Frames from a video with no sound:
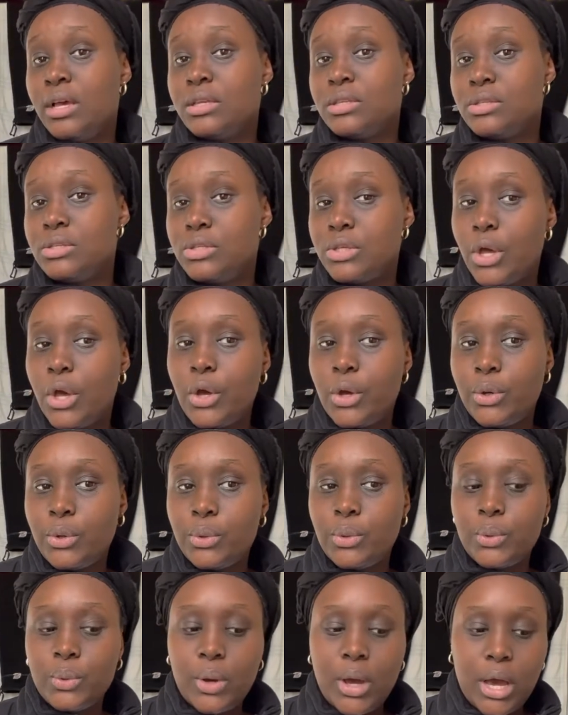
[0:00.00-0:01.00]

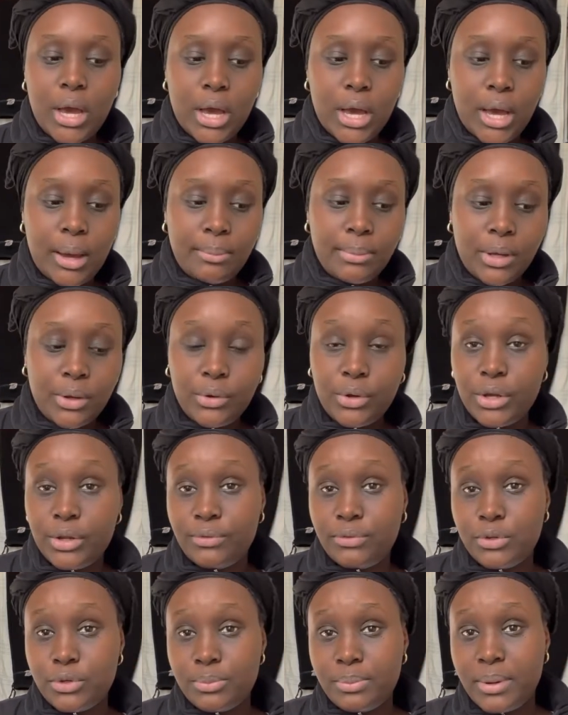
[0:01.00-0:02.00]
So I'm now
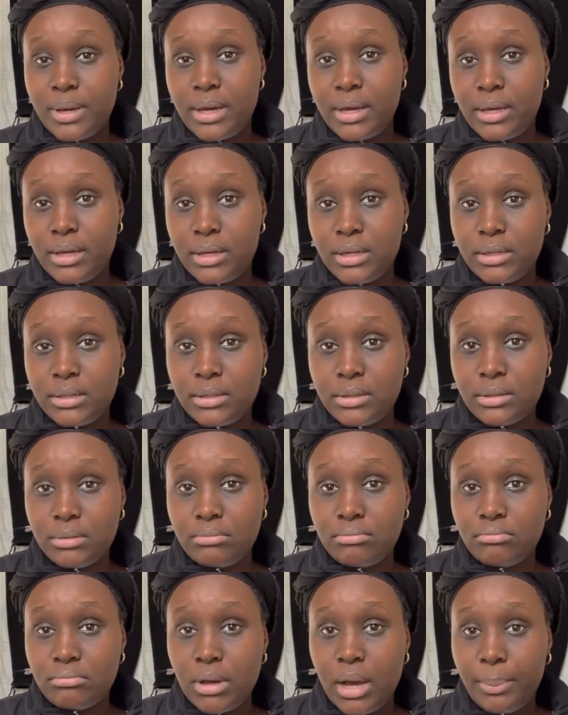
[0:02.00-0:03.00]
going to my
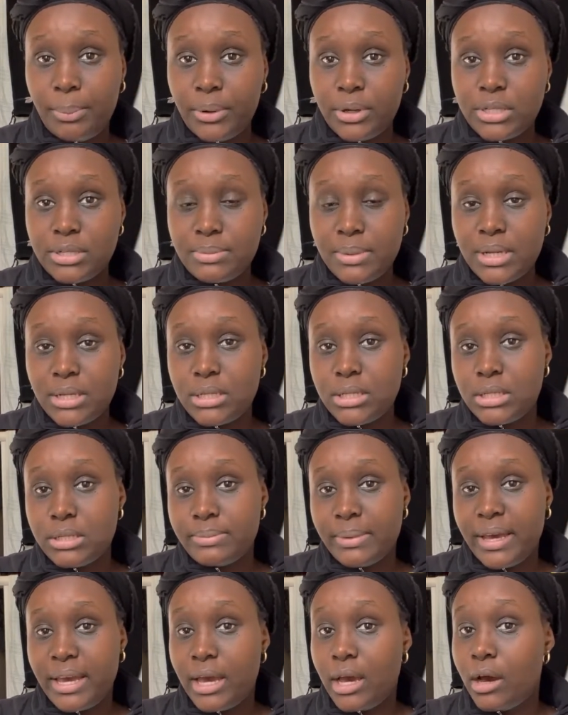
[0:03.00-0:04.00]
appointment,
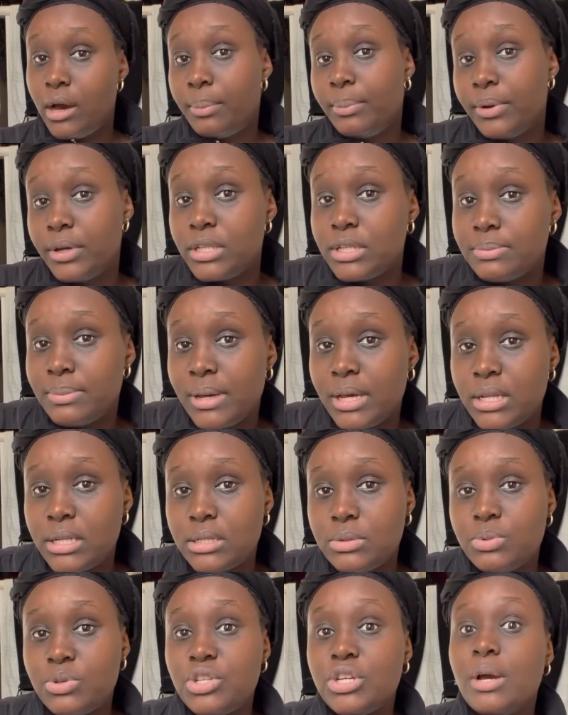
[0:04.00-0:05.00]
my hair
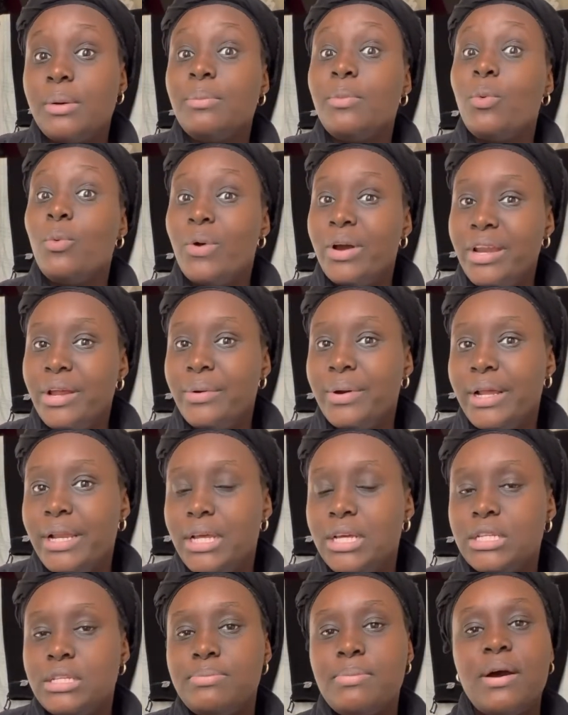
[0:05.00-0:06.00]
appointment, which I'm 1 hour
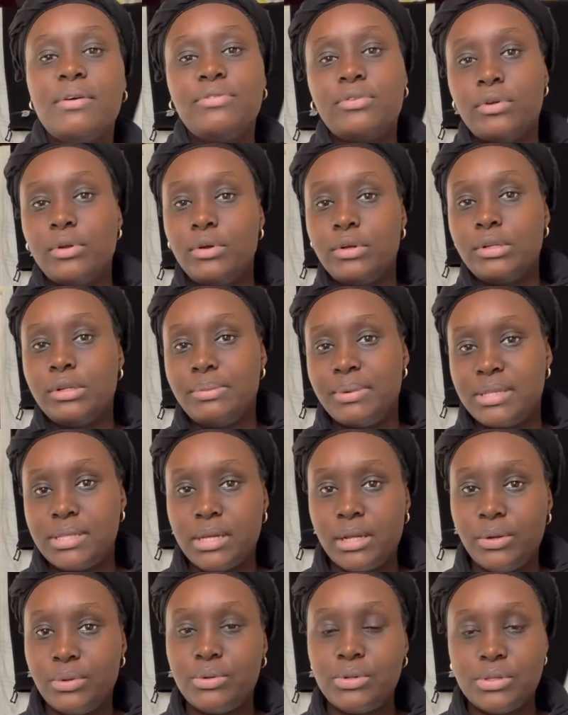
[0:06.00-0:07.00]
late, but I've called my
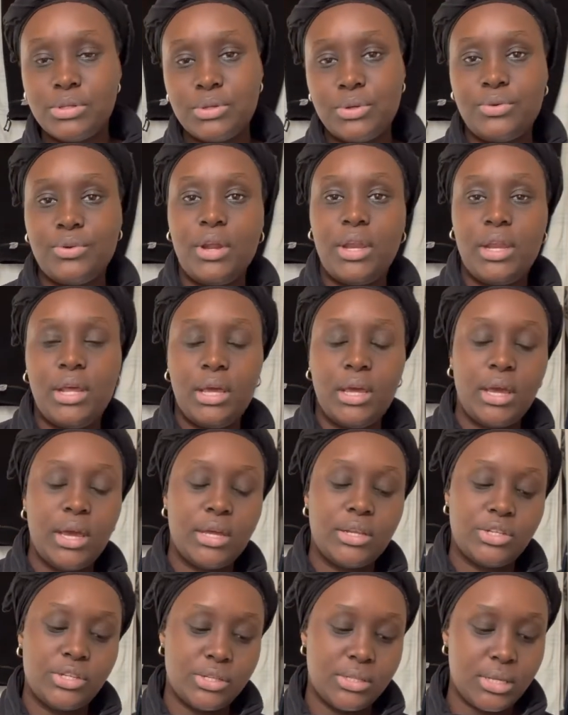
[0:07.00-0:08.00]
salonist already
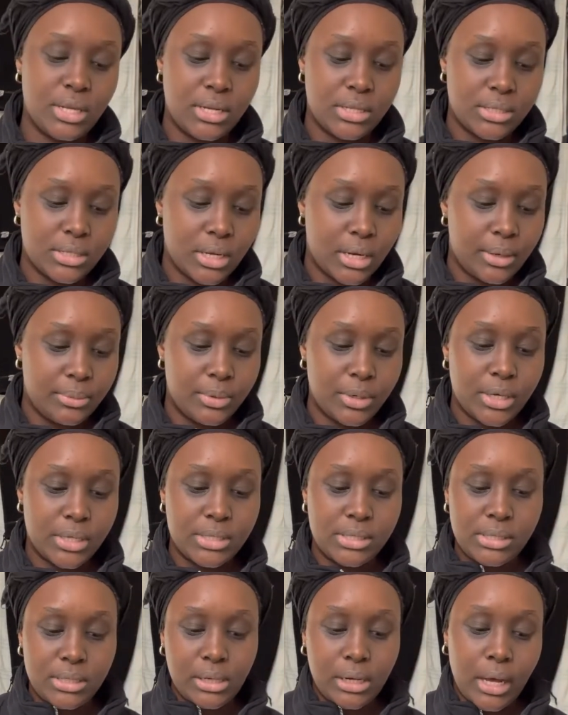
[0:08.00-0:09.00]
and she said it's calm, you can
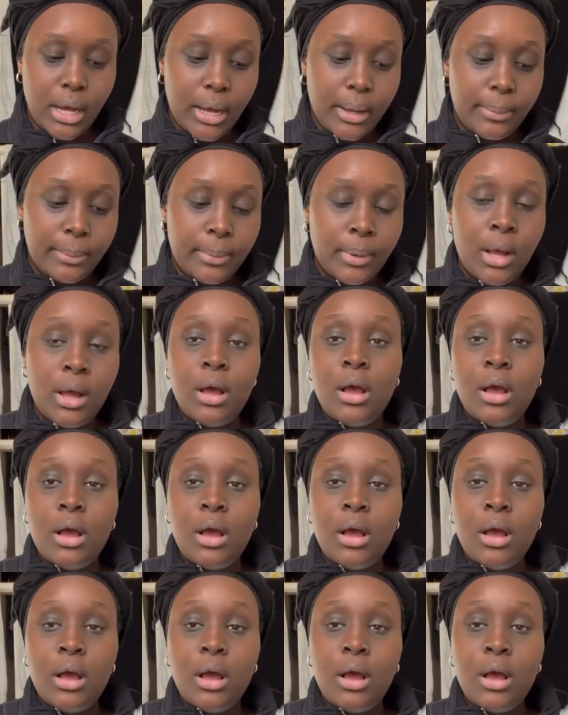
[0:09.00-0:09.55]
still come.